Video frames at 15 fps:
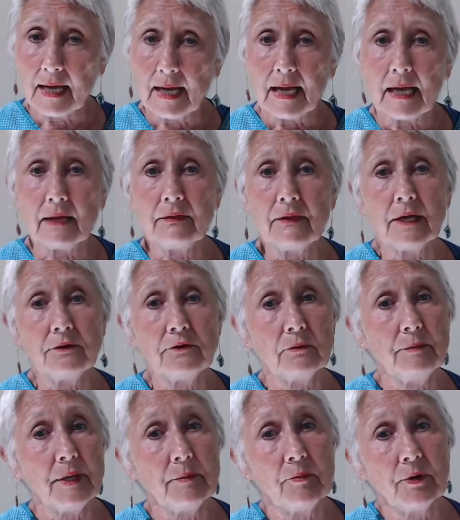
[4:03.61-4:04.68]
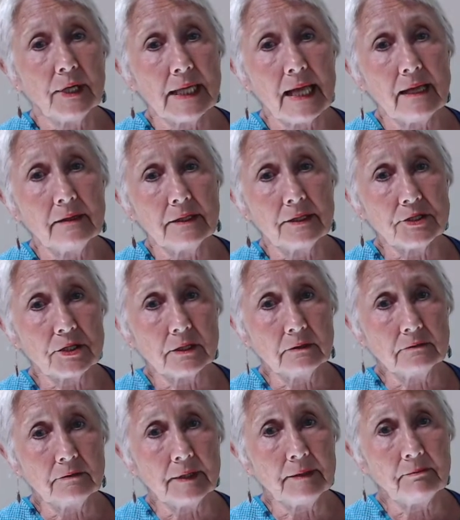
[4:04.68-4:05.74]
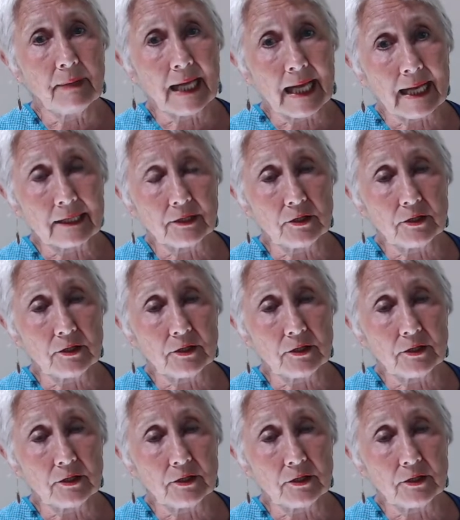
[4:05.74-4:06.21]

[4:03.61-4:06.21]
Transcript: And then you'll be bringing the children back,